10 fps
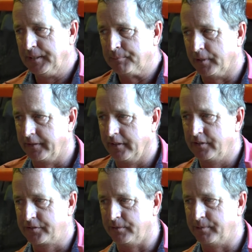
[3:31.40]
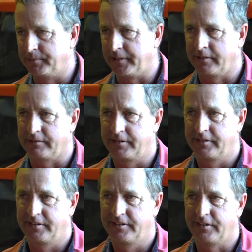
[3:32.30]
by those who probably don't
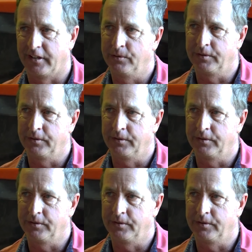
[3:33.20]
know